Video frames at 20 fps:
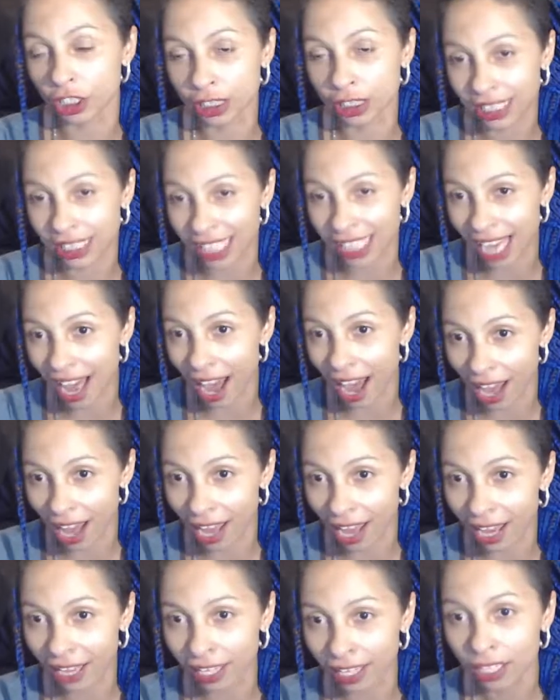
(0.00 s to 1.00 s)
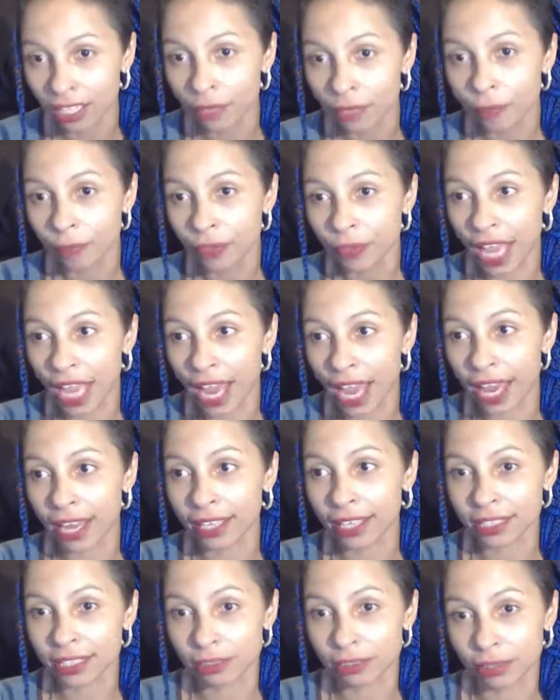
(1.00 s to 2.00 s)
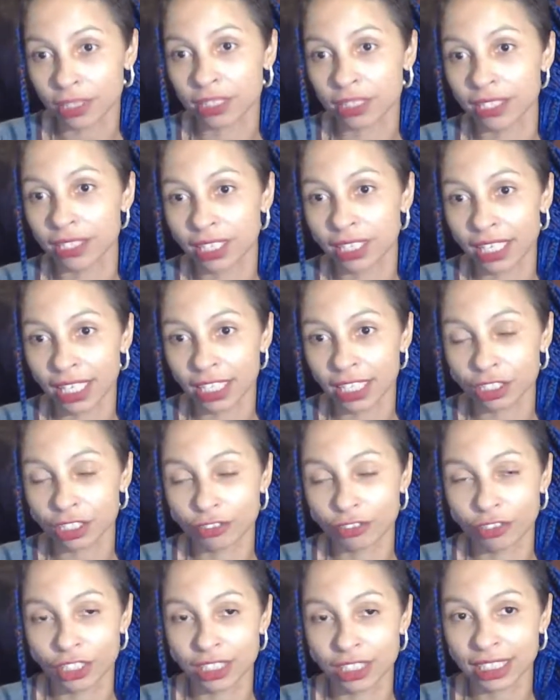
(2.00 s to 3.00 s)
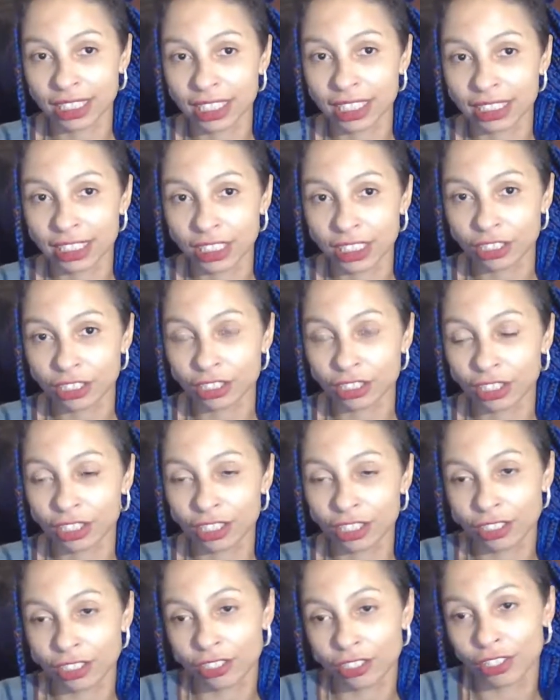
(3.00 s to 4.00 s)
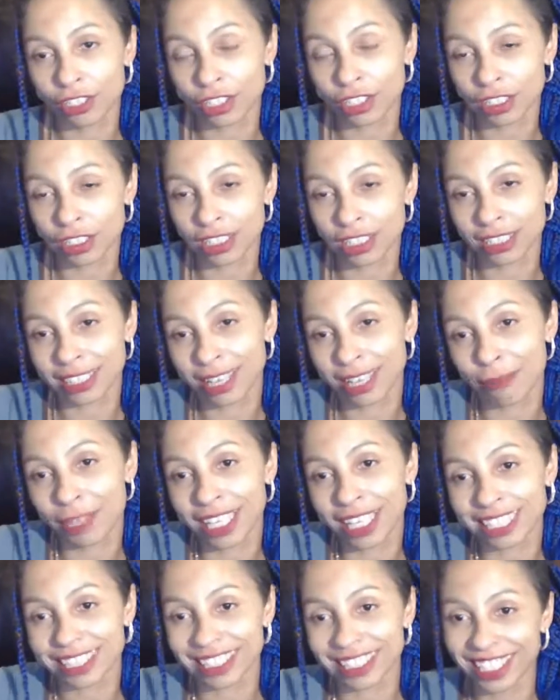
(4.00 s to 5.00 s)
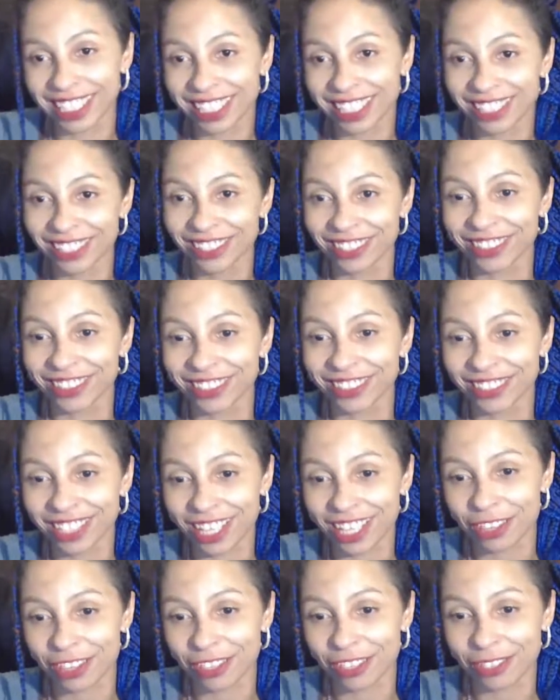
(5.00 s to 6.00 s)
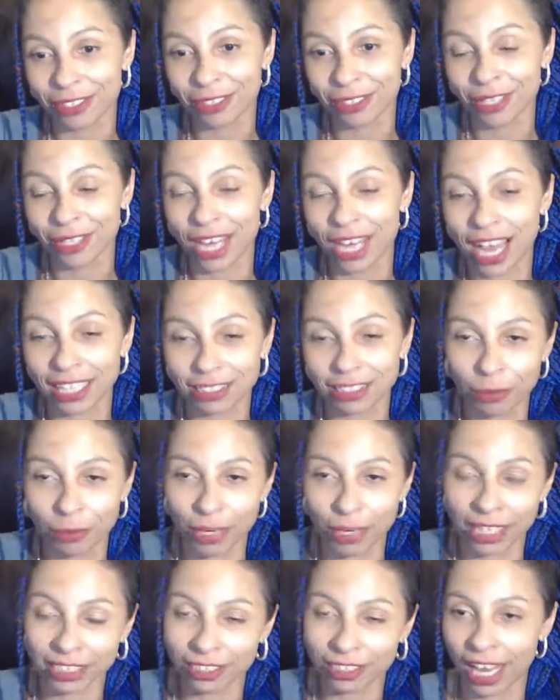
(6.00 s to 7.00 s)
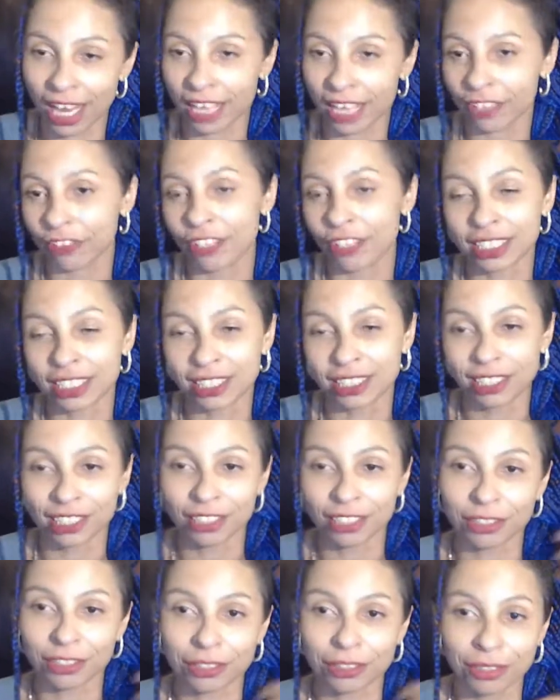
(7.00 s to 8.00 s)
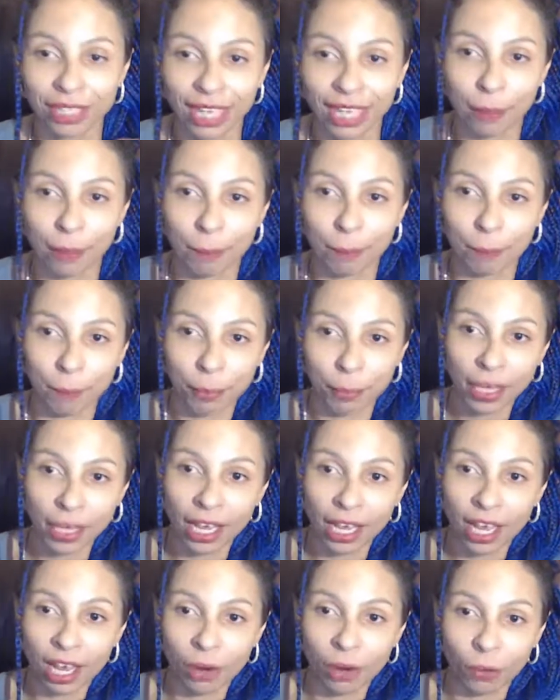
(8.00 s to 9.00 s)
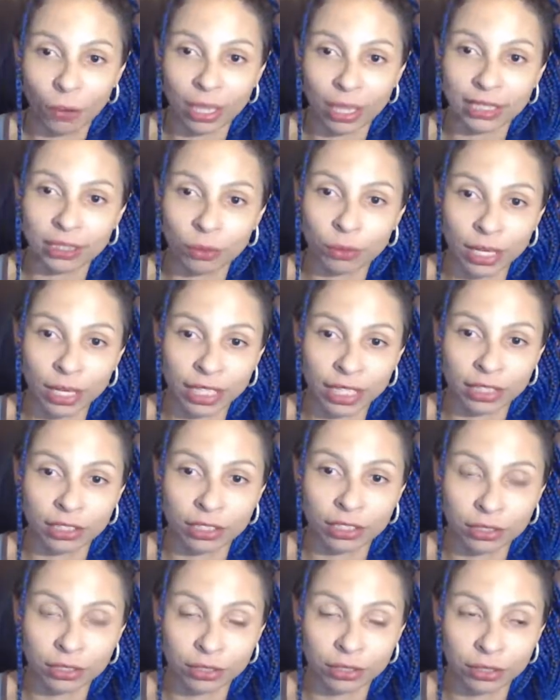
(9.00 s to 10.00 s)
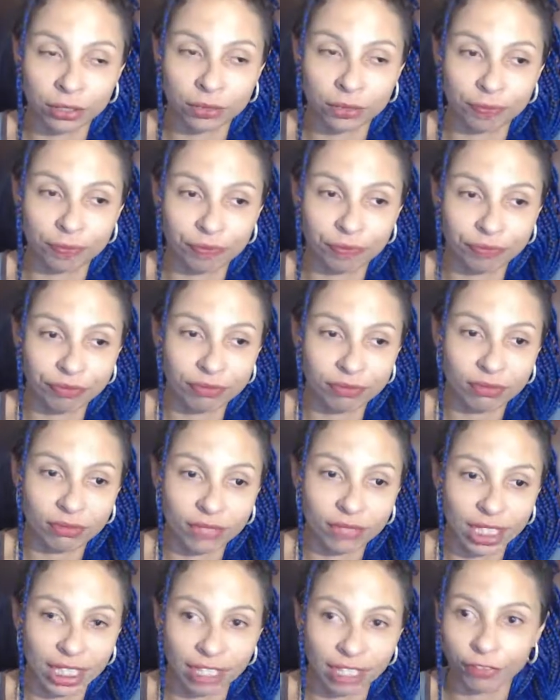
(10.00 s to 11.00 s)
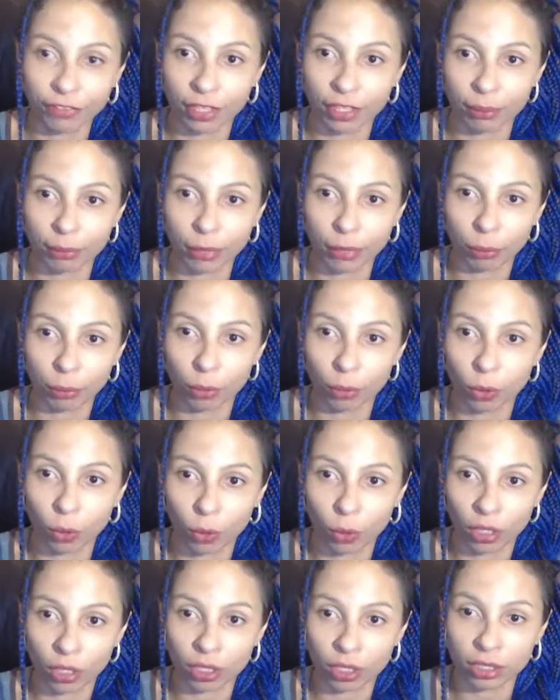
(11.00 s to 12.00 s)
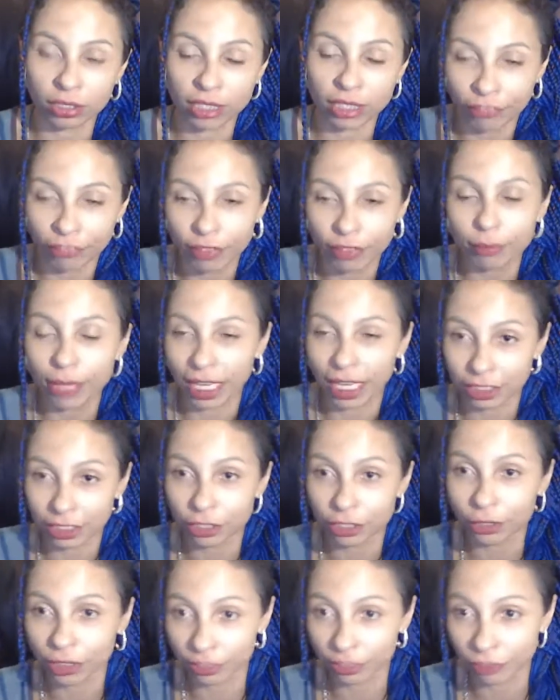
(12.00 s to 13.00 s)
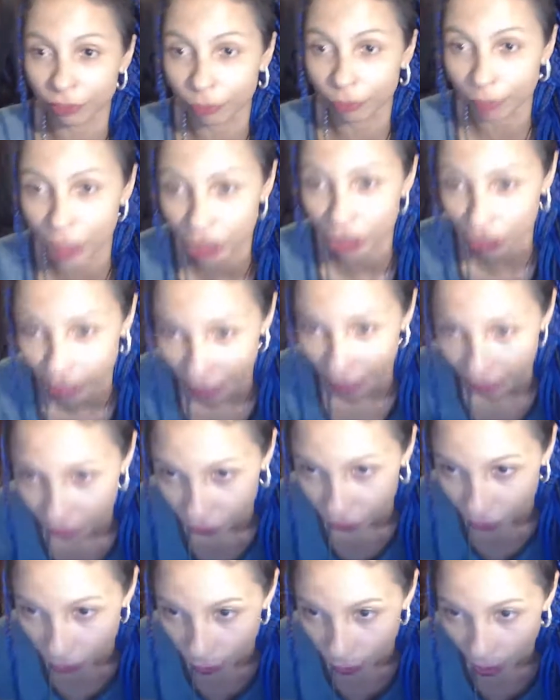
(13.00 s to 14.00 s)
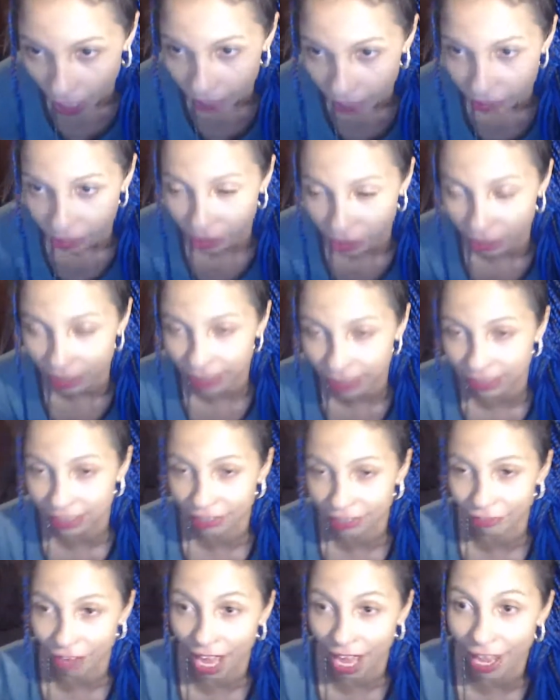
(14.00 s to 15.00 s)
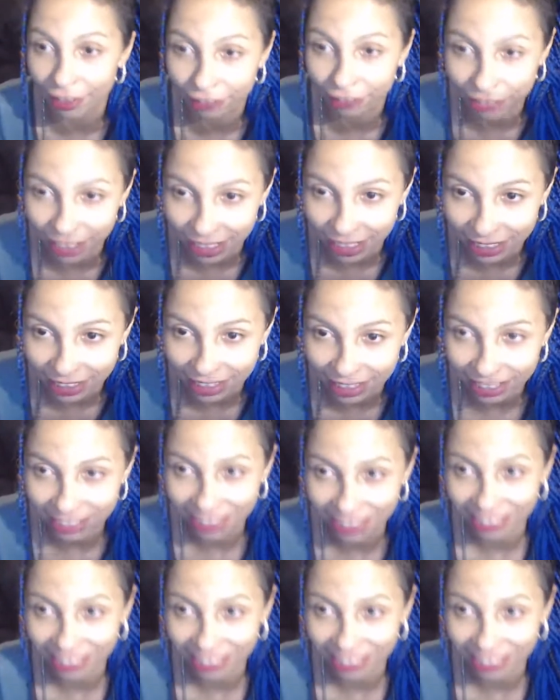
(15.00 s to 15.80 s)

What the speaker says: TI and as well as their extroverted sensing. So that it's coming as a 10-year-old through as a way to like rescue them, or as a way to give them that intuitive information that is required so that they survive these